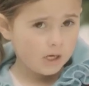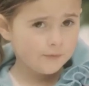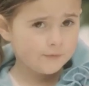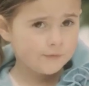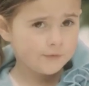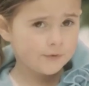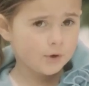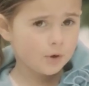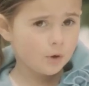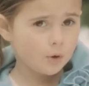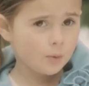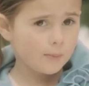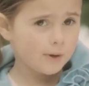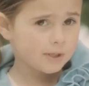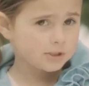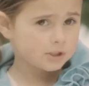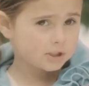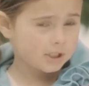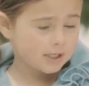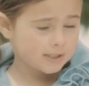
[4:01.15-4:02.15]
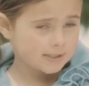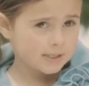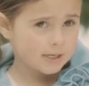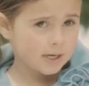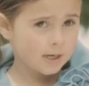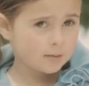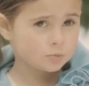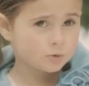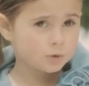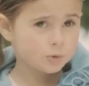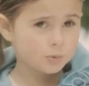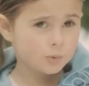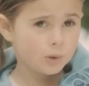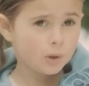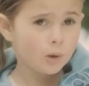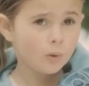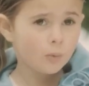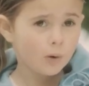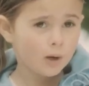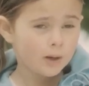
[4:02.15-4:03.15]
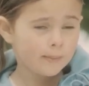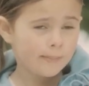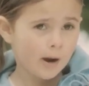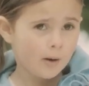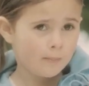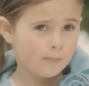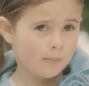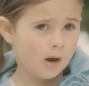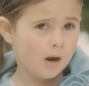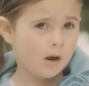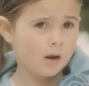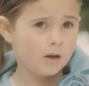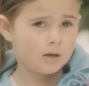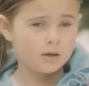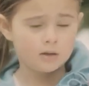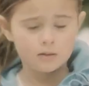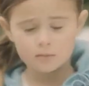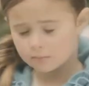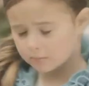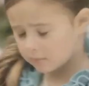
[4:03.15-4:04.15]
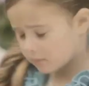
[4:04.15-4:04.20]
If your wish doesn't come true, what about mine?